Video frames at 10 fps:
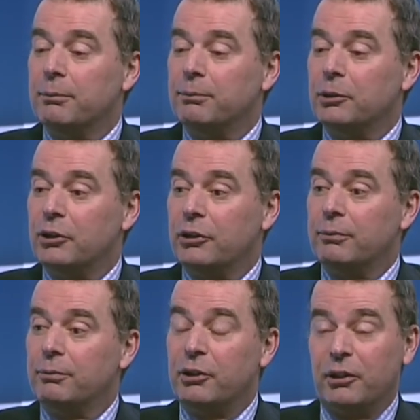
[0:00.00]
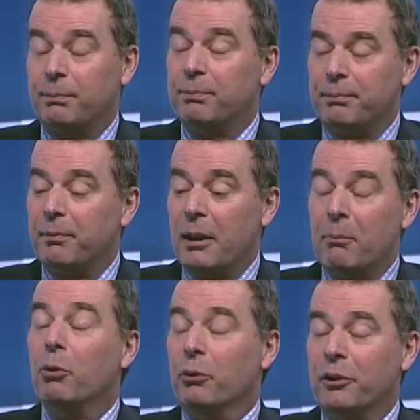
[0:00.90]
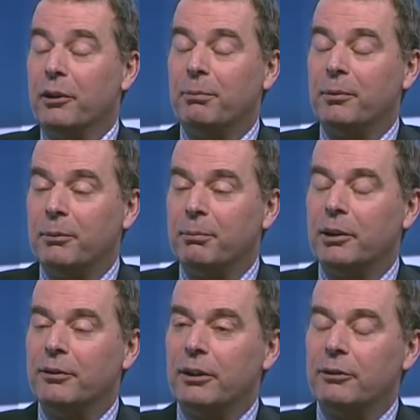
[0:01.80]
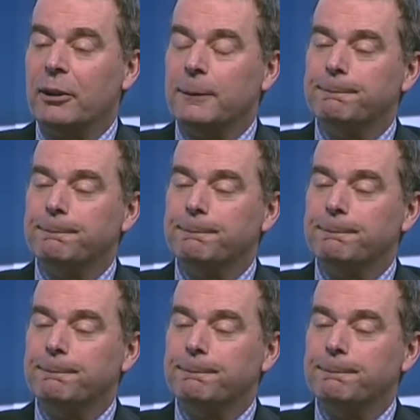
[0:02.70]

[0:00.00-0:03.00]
which is important and perfect, really.